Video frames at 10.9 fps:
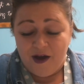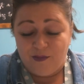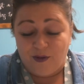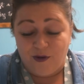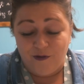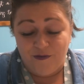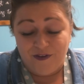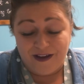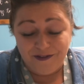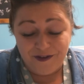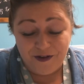
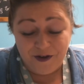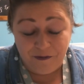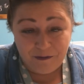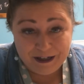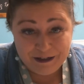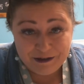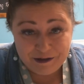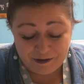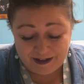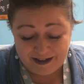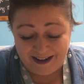Professor
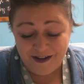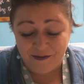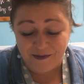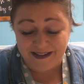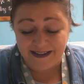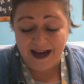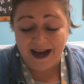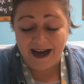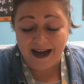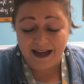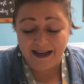Greentree was
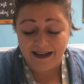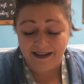kind